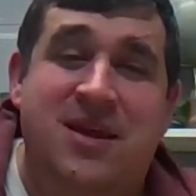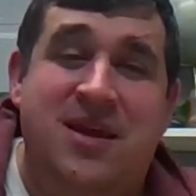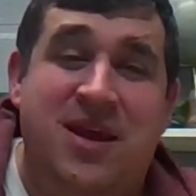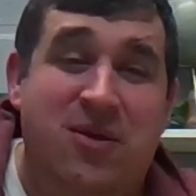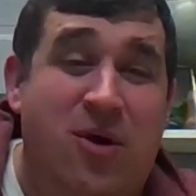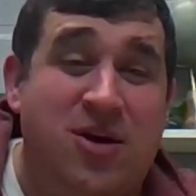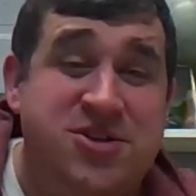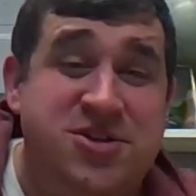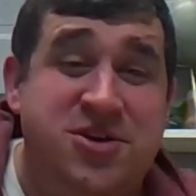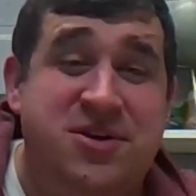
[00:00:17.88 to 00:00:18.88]
He
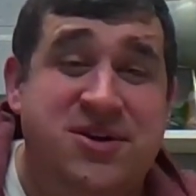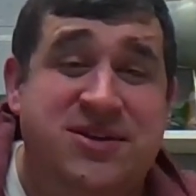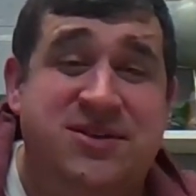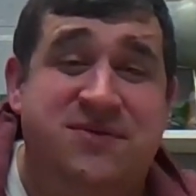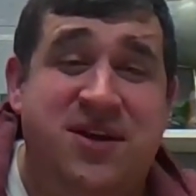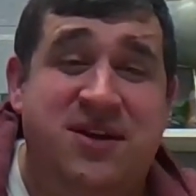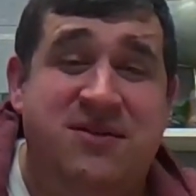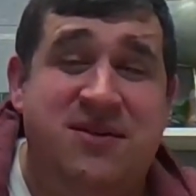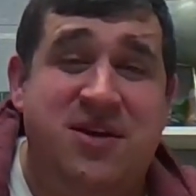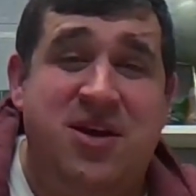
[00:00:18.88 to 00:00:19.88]
washed Judas's
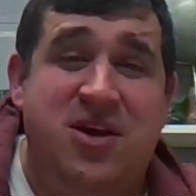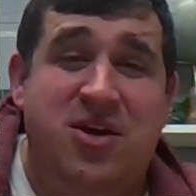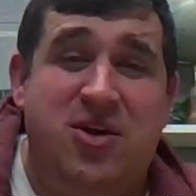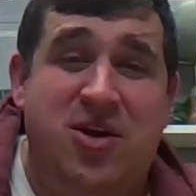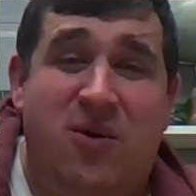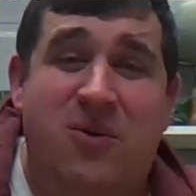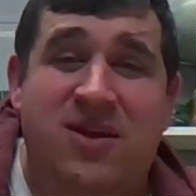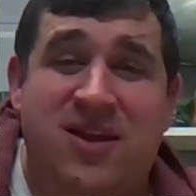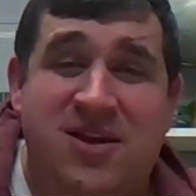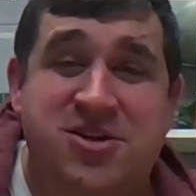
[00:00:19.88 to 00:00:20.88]
feet,
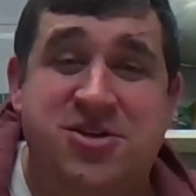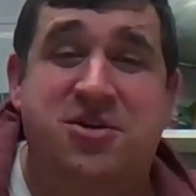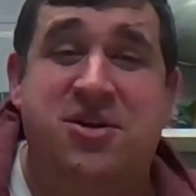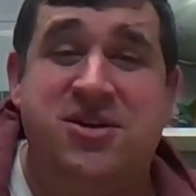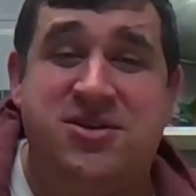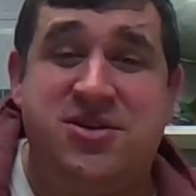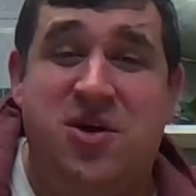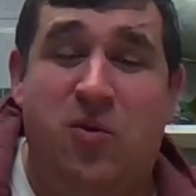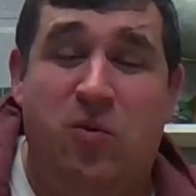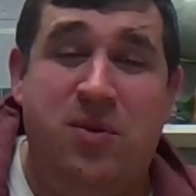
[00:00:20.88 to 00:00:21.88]
knowing that Judas
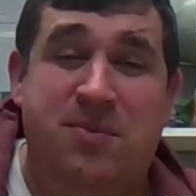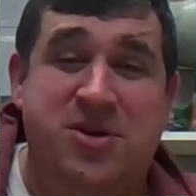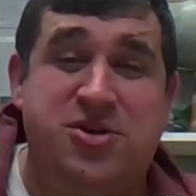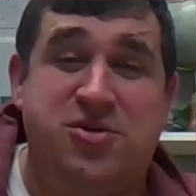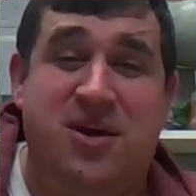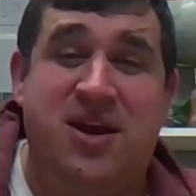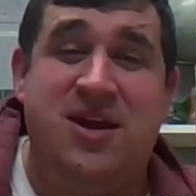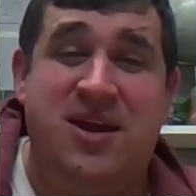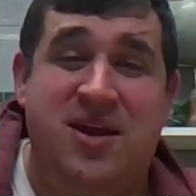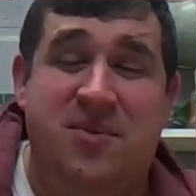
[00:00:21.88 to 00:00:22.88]
would betray
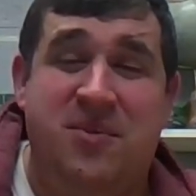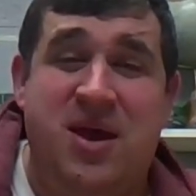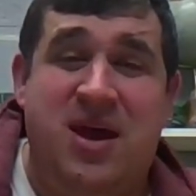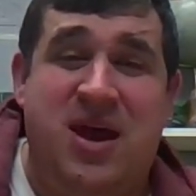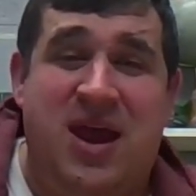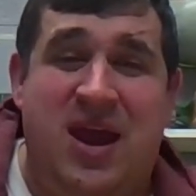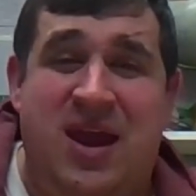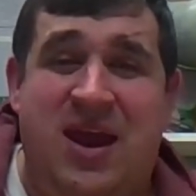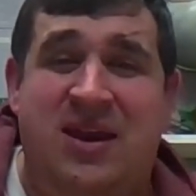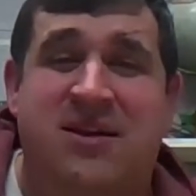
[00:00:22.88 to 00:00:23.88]
him
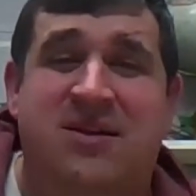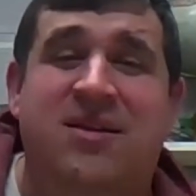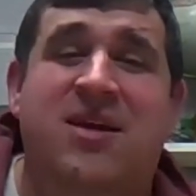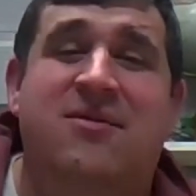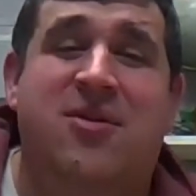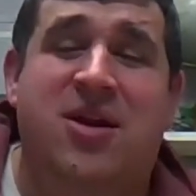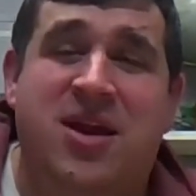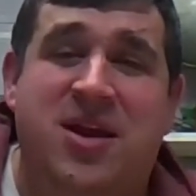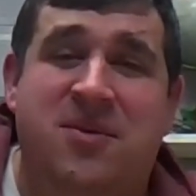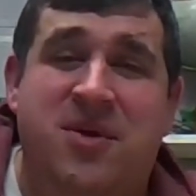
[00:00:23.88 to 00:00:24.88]
and deliver
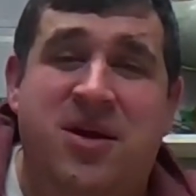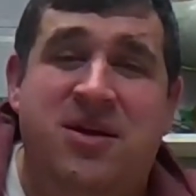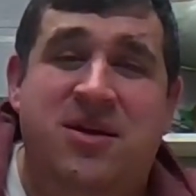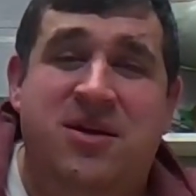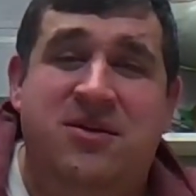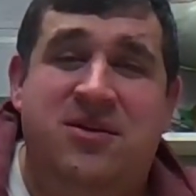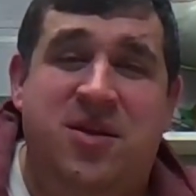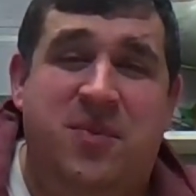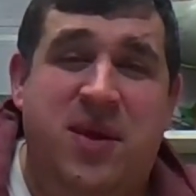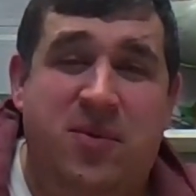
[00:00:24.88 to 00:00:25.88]
him to
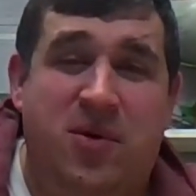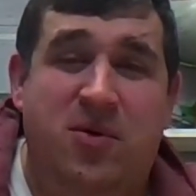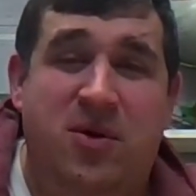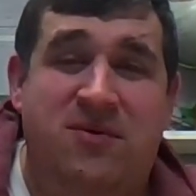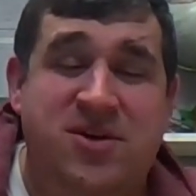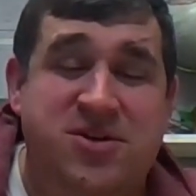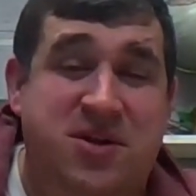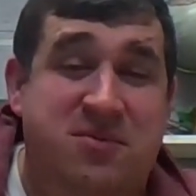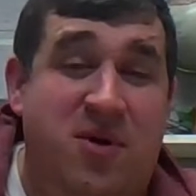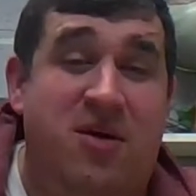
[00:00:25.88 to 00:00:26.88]
the people who would
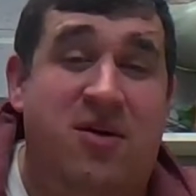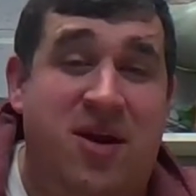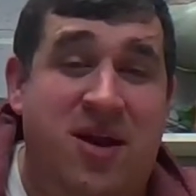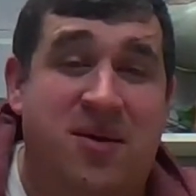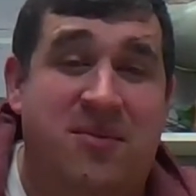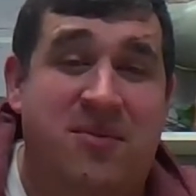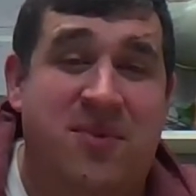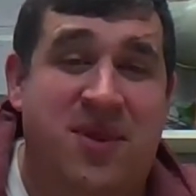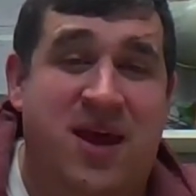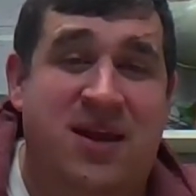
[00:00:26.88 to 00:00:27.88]
eventually murder him
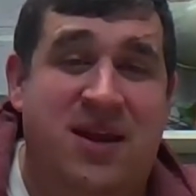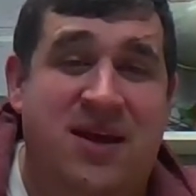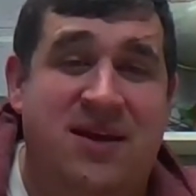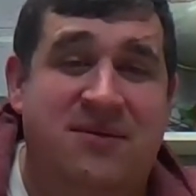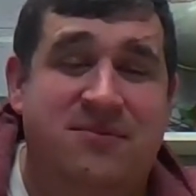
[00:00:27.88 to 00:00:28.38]
that night.